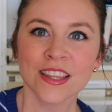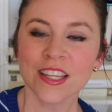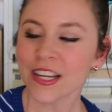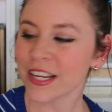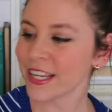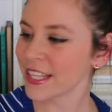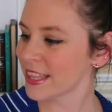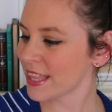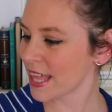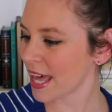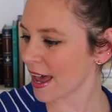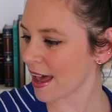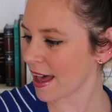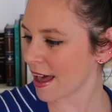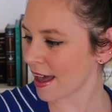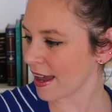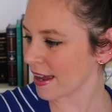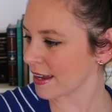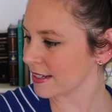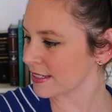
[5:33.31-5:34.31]
Look at
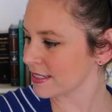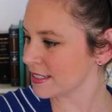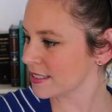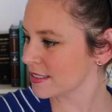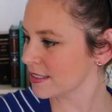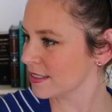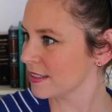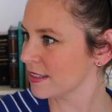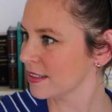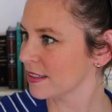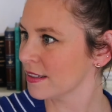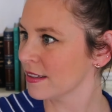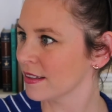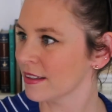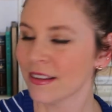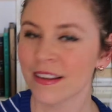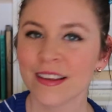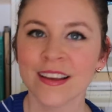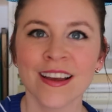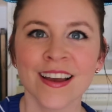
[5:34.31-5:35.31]
that.
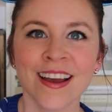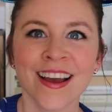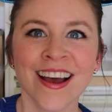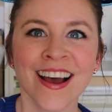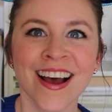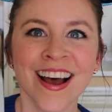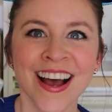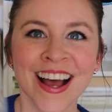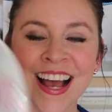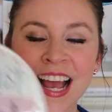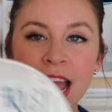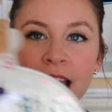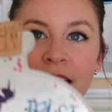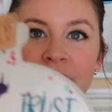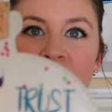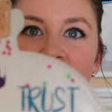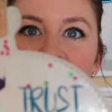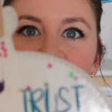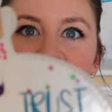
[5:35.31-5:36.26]
And